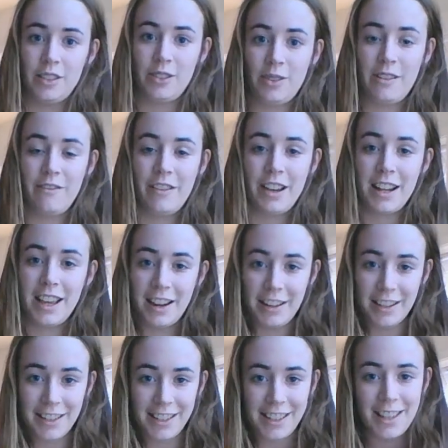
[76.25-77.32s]
So I fed
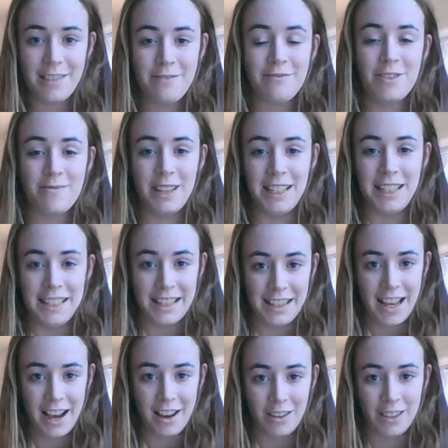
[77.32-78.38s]
carrots to them from inside
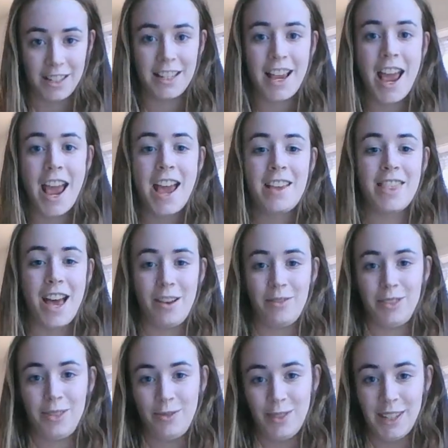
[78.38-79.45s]
the house. That
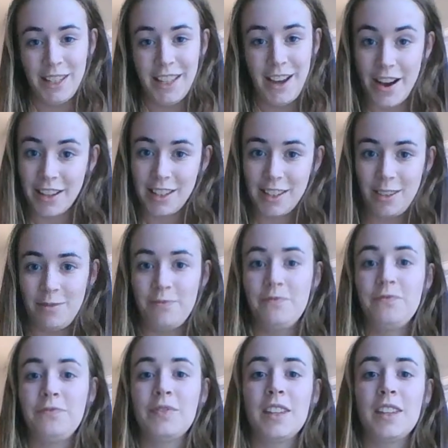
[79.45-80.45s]
was really awesome.